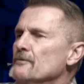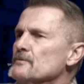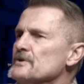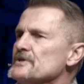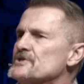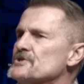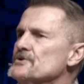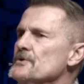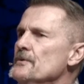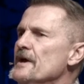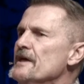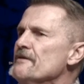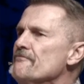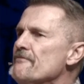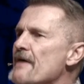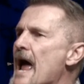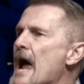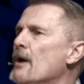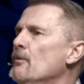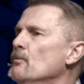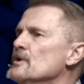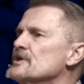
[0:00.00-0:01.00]
was doing
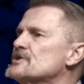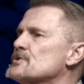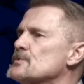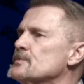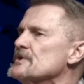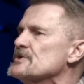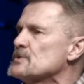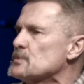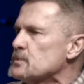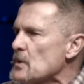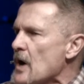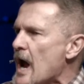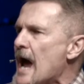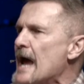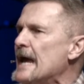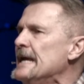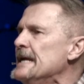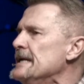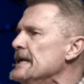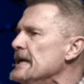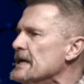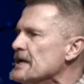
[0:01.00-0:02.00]
that which was
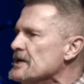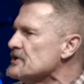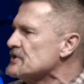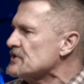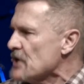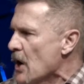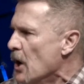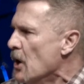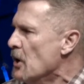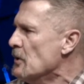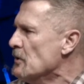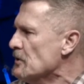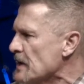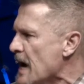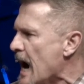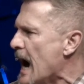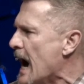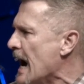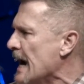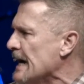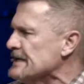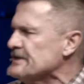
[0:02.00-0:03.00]
right in his own
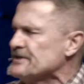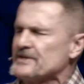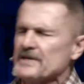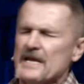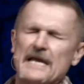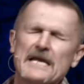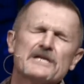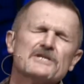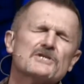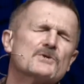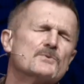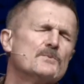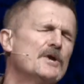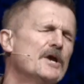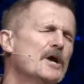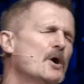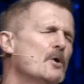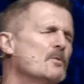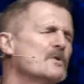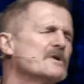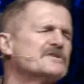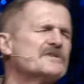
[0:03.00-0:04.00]
eyes.
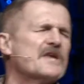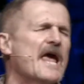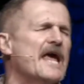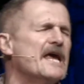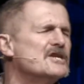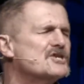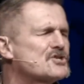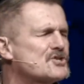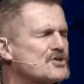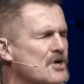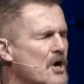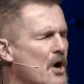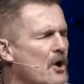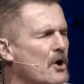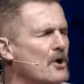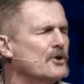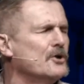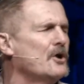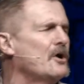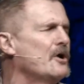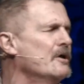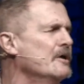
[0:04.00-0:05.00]
Israel was a
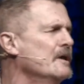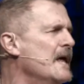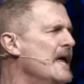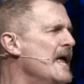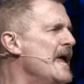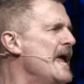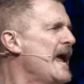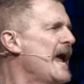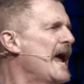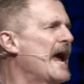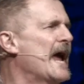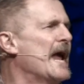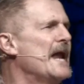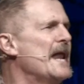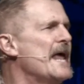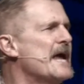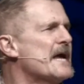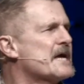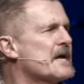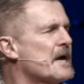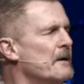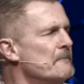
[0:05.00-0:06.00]
total and
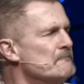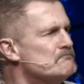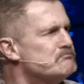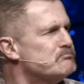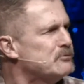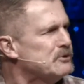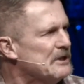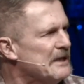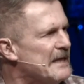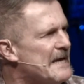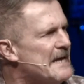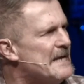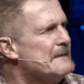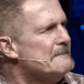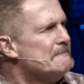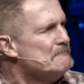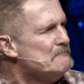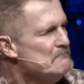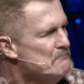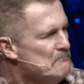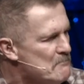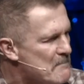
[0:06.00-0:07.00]
a complete
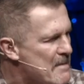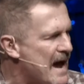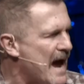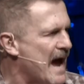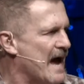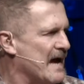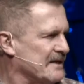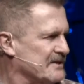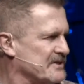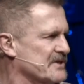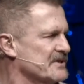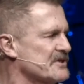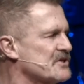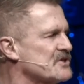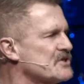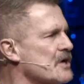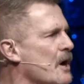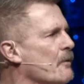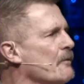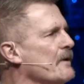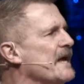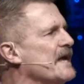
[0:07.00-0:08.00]
mess. And
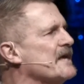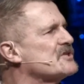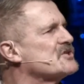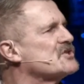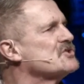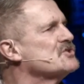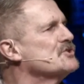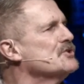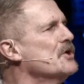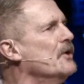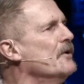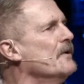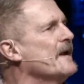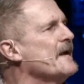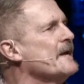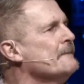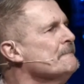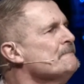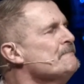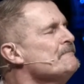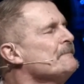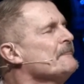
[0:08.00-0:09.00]
so it's
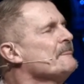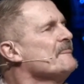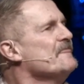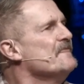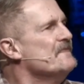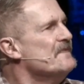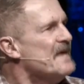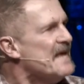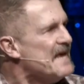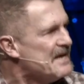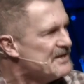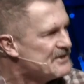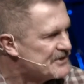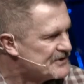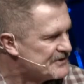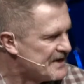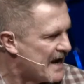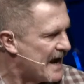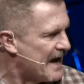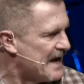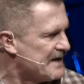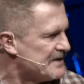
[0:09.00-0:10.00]
during these
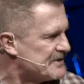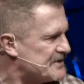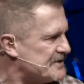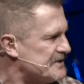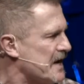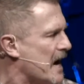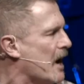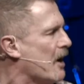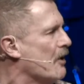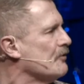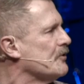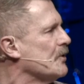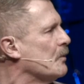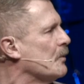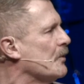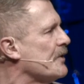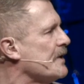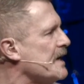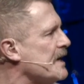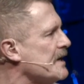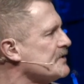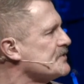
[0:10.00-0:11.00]
days now that
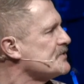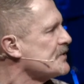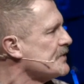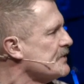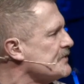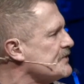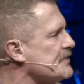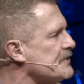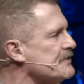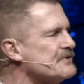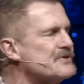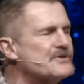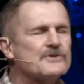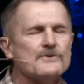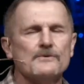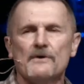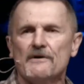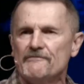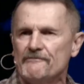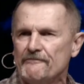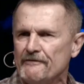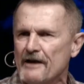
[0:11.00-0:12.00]
we're introduced
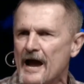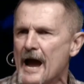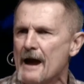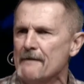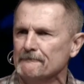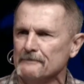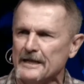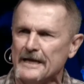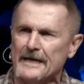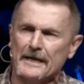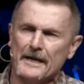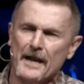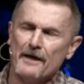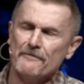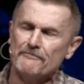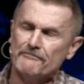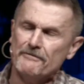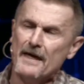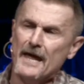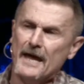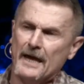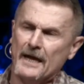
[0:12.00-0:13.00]
to a family. And I
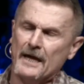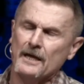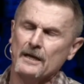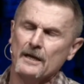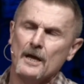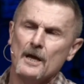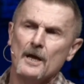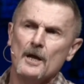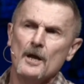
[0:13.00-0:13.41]
think